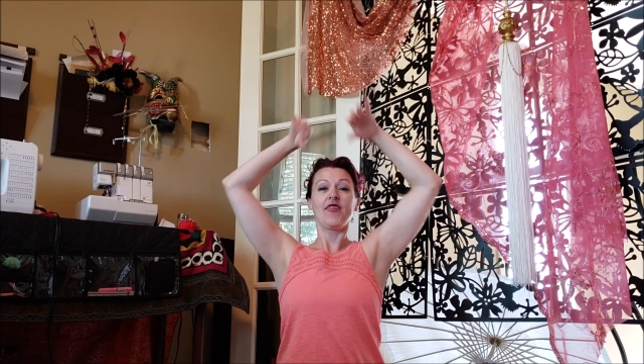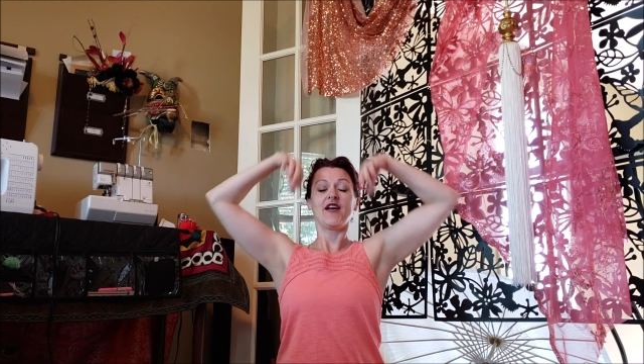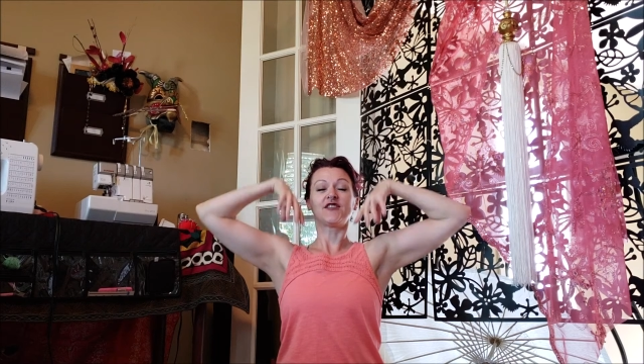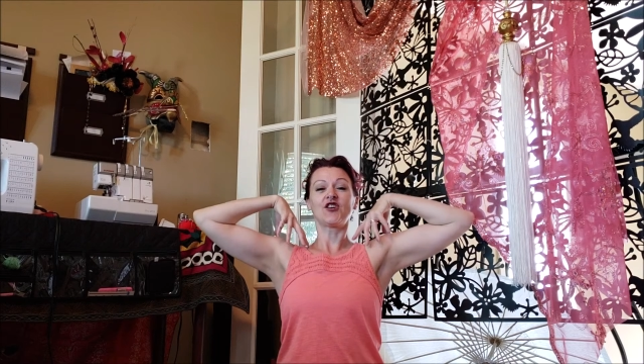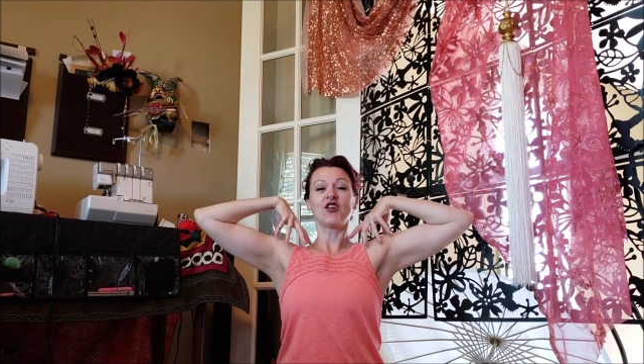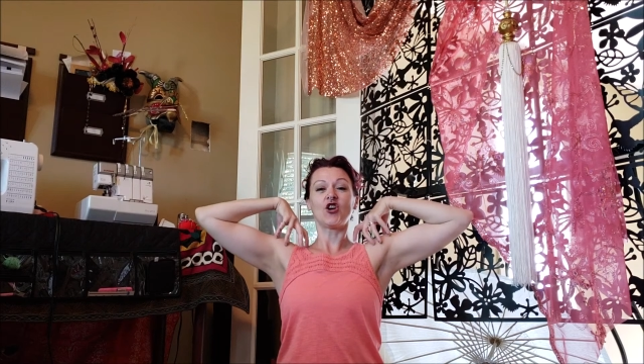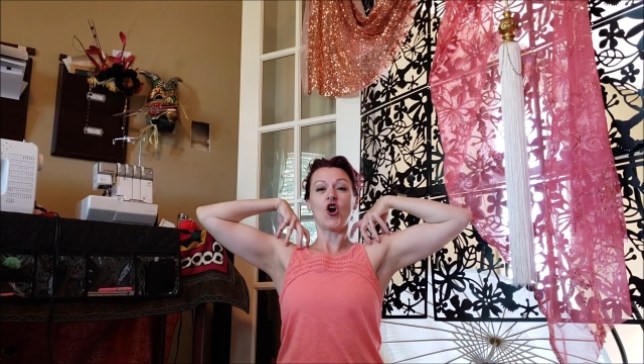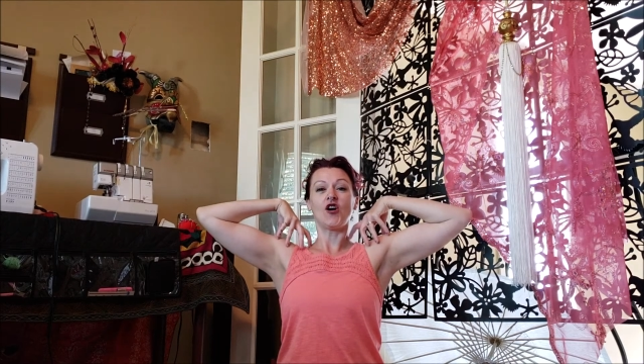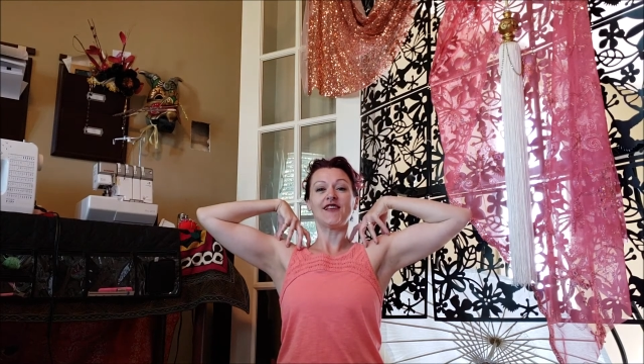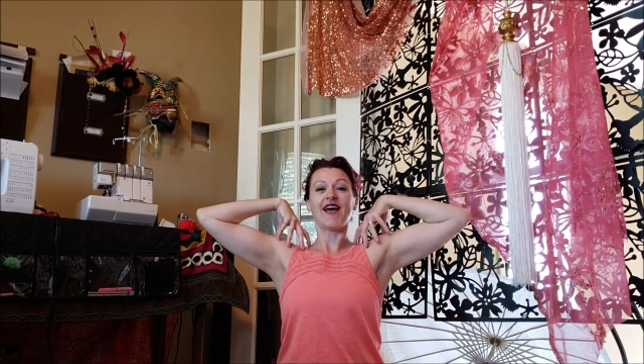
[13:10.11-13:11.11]
That's going to
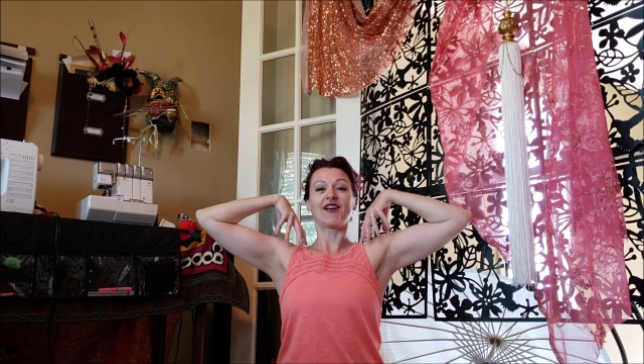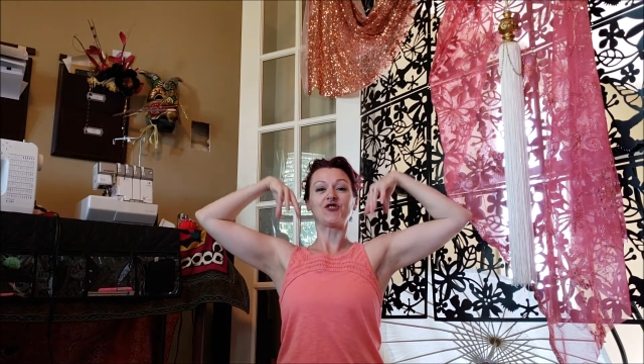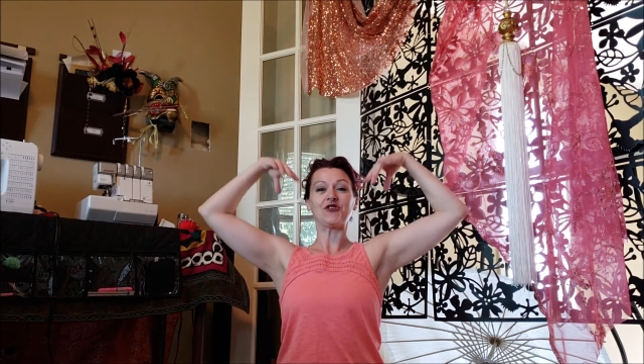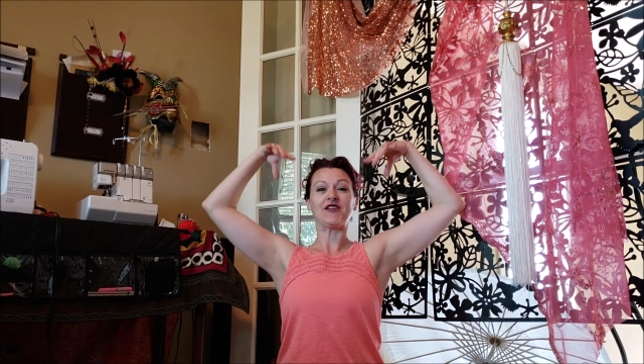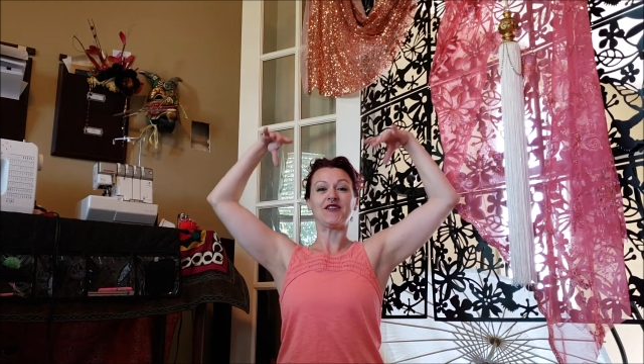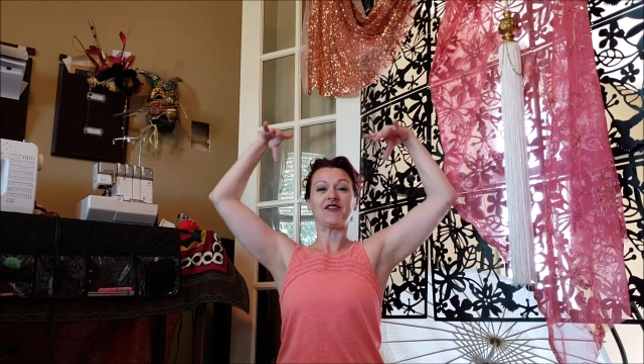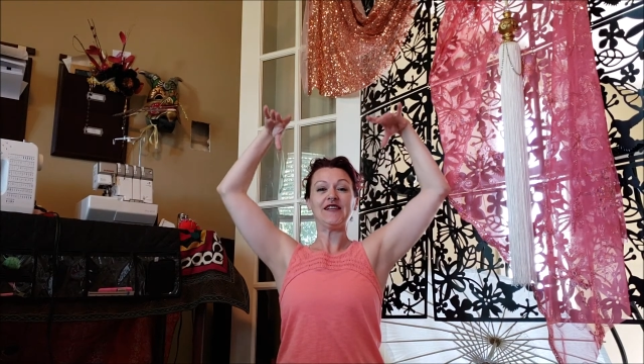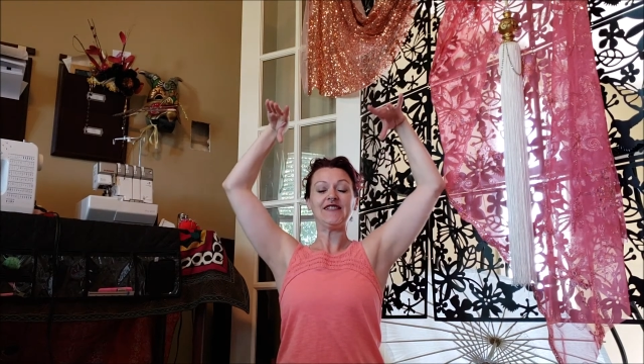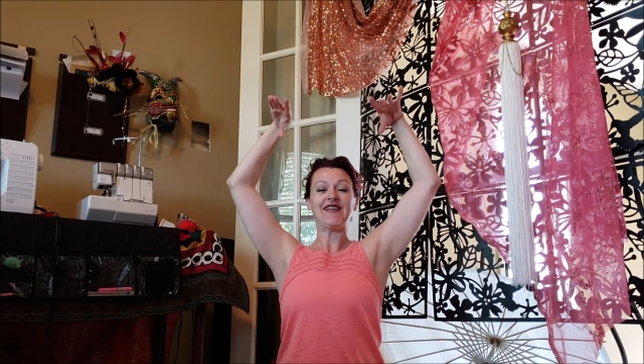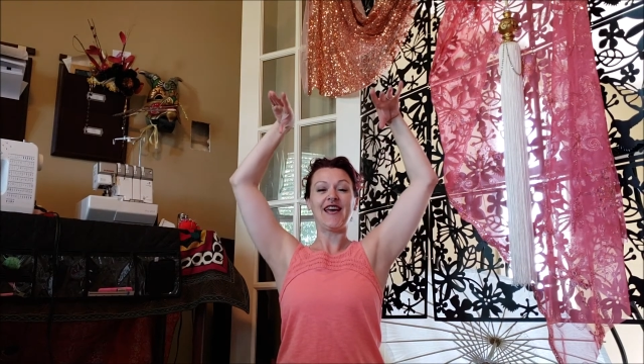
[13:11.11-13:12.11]
cause extra
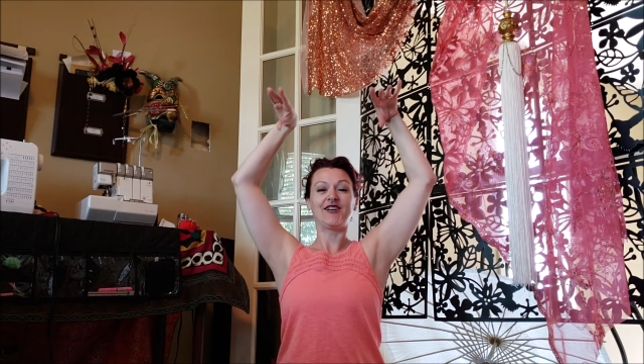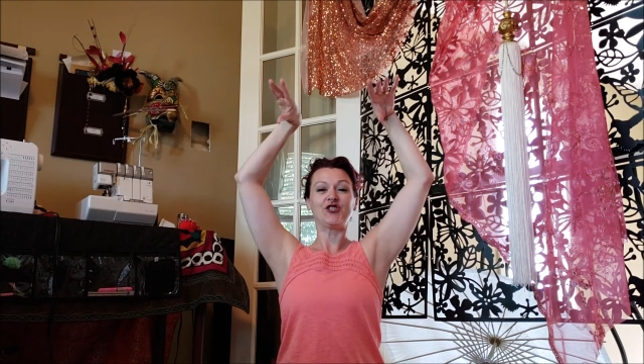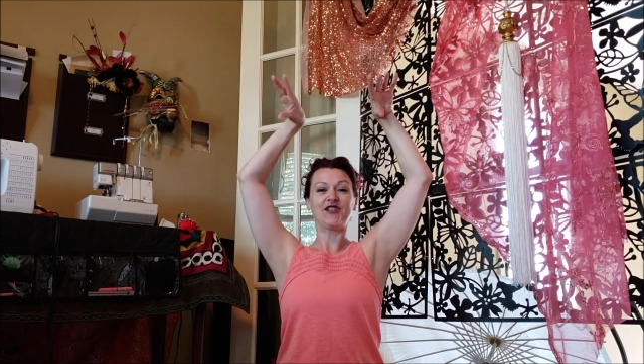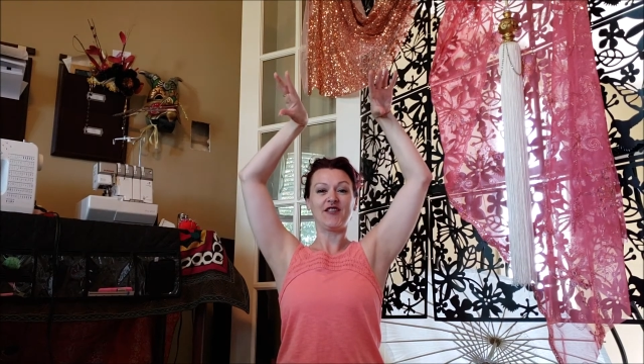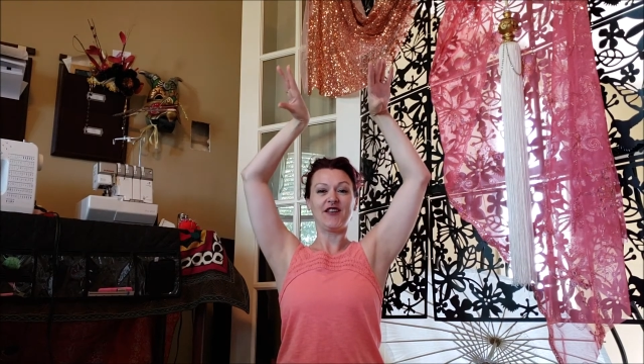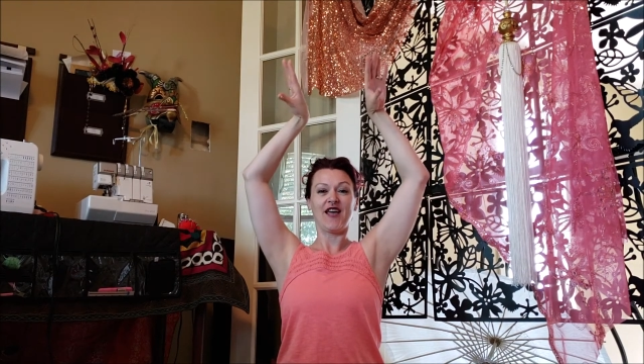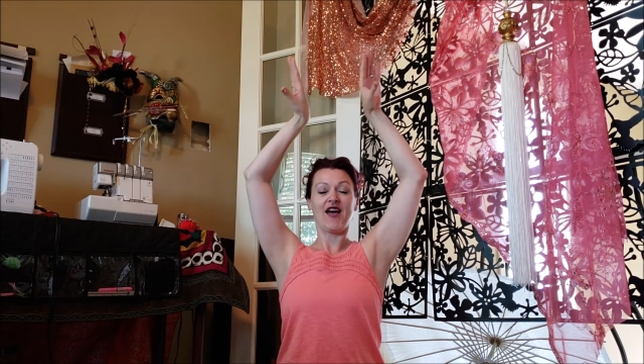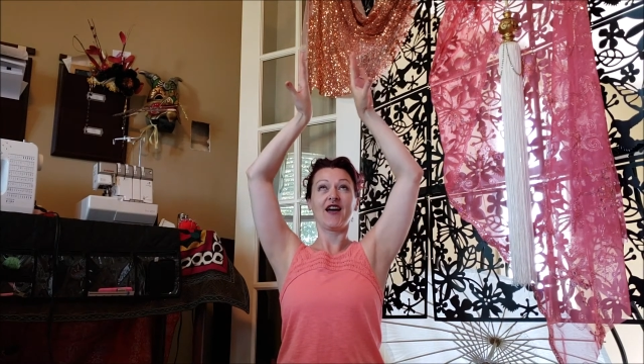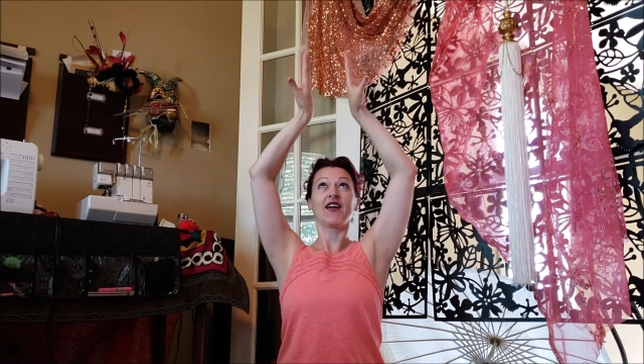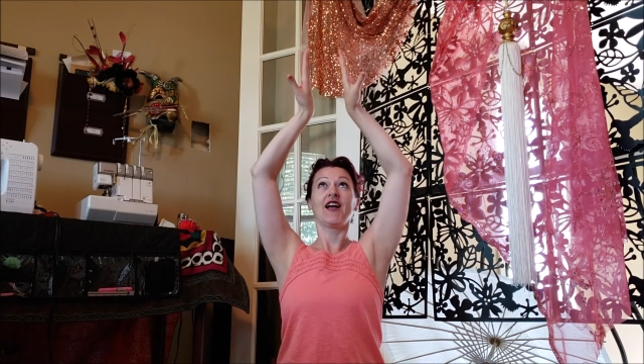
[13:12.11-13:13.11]
tension in the
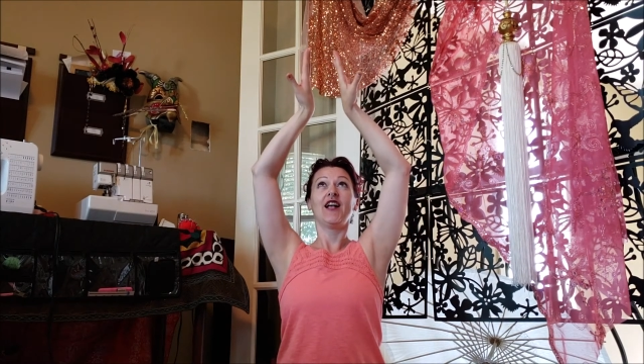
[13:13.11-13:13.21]
neck.